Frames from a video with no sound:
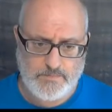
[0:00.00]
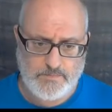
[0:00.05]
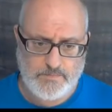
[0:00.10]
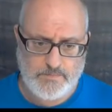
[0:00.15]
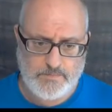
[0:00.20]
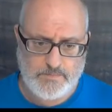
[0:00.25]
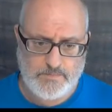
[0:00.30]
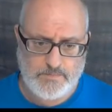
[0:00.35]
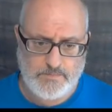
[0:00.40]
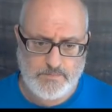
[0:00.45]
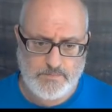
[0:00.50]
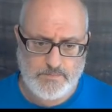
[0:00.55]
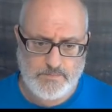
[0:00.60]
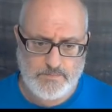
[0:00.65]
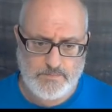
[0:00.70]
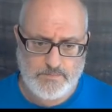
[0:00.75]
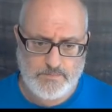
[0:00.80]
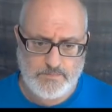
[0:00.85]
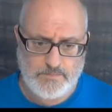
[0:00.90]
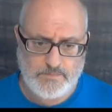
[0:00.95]

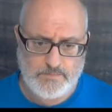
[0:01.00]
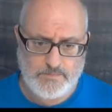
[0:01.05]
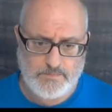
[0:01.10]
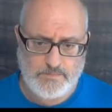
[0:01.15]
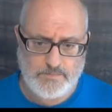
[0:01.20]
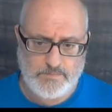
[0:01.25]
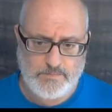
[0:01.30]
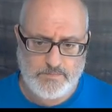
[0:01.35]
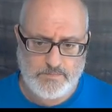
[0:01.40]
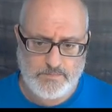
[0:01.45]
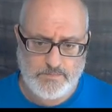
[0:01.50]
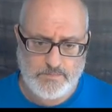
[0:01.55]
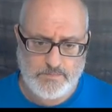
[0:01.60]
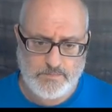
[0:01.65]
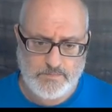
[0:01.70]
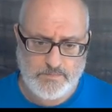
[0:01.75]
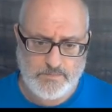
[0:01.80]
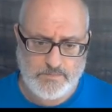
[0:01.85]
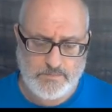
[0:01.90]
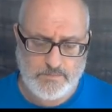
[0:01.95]

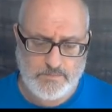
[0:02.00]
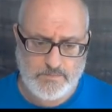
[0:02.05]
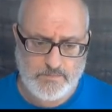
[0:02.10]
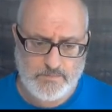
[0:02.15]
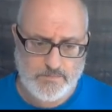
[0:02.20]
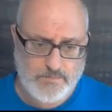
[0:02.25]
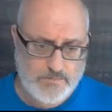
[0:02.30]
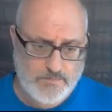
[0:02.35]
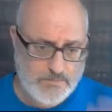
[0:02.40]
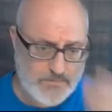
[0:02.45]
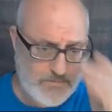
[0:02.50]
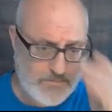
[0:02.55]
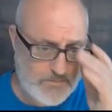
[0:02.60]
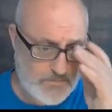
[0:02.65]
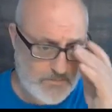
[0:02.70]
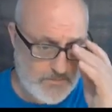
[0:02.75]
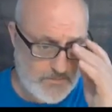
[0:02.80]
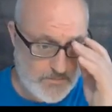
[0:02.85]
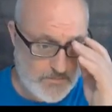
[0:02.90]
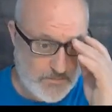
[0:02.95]

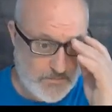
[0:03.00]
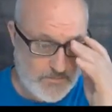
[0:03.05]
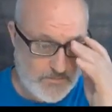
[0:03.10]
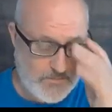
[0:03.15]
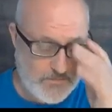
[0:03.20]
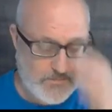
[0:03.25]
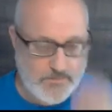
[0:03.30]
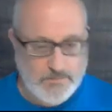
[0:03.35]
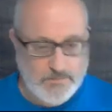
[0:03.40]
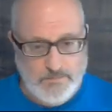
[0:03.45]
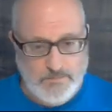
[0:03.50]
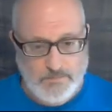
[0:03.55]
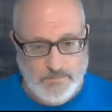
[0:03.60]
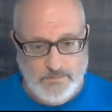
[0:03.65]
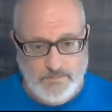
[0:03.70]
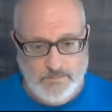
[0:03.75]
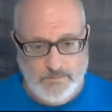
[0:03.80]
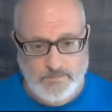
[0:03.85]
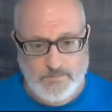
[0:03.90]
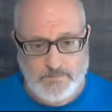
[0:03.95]

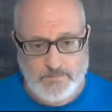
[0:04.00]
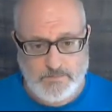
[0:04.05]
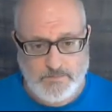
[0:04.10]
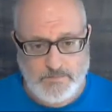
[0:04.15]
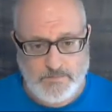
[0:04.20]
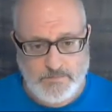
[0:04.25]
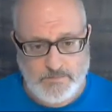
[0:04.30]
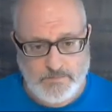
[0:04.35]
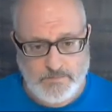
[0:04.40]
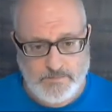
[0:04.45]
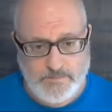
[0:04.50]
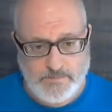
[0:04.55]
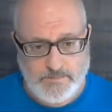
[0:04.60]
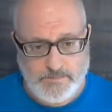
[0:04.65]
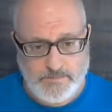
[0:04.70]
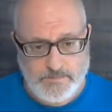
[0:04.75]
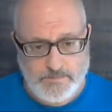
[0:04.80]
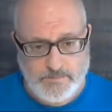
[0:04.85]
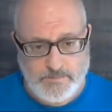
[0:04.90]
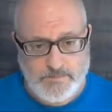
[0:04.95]

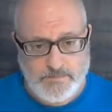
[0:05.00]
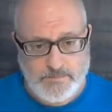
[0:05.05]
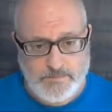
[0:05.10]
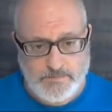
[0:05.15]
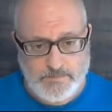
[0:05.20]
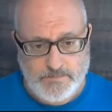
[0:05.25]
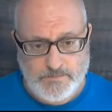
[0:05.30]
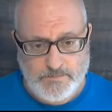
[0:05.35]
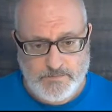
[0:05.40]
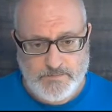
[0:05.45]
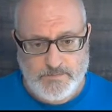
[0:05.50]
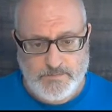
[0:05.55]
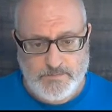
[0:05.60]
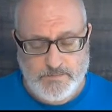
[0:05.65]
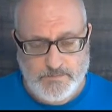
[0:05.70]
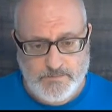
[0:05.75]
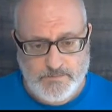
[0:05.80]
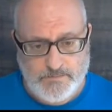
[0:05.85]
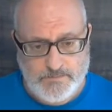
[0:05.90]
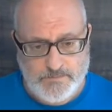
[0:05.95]

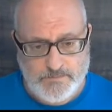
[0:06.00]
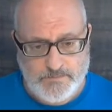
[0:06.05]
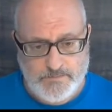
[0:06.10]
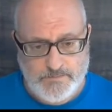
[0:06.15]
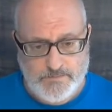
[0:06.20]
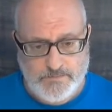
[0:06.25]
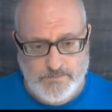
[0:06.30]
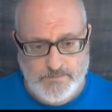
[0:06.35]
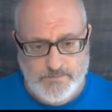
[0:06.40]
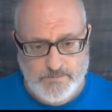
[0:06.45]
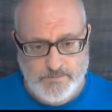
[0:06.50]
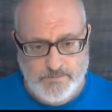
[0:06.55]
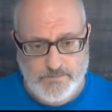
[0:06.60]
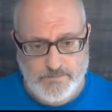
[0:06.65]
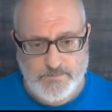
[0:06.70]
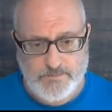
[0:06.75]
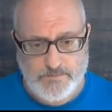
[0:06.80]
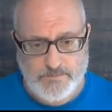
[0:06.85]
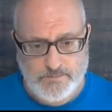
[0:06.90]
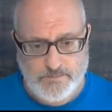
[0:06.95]

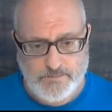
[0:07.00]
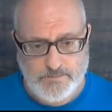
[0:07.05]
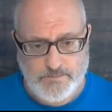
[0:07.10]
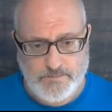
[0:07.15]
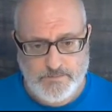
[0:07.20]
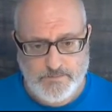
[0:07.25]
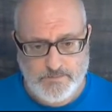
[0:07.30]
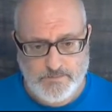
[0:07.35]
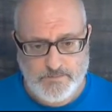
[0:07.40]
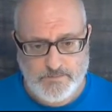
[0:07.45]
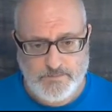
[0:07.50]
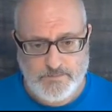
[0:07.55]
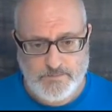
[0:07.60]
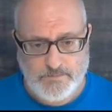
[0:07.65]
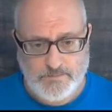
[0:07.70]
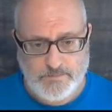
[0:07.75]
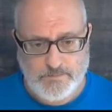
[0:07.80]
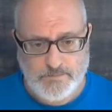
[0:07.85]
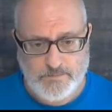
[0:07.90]
The person shown says nothing.